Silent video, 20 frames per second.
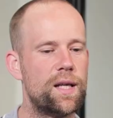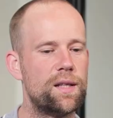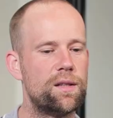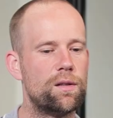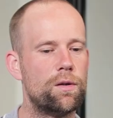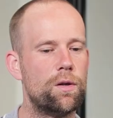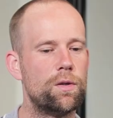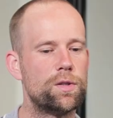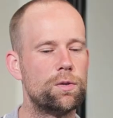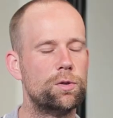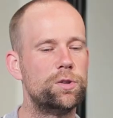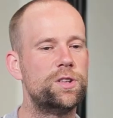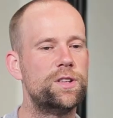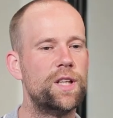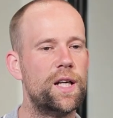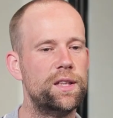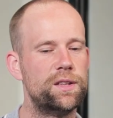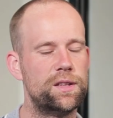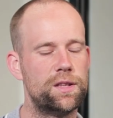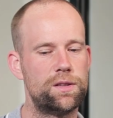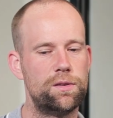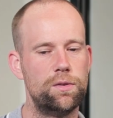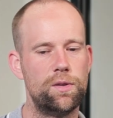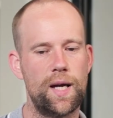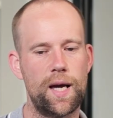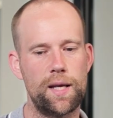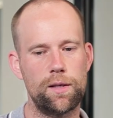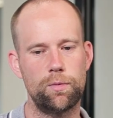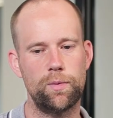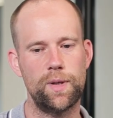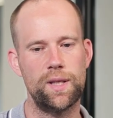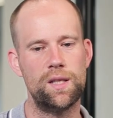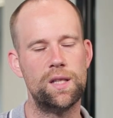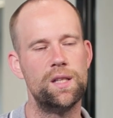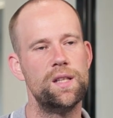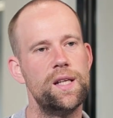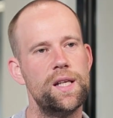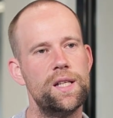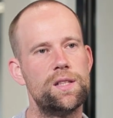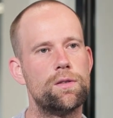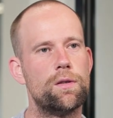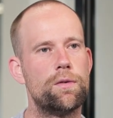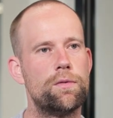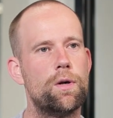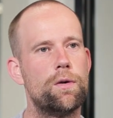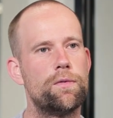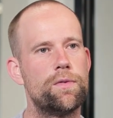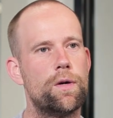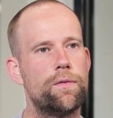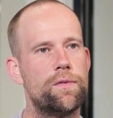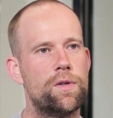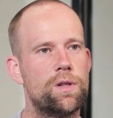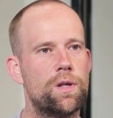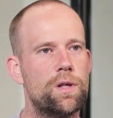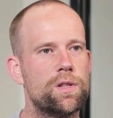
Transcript: that also changes together with the needs of, of, of the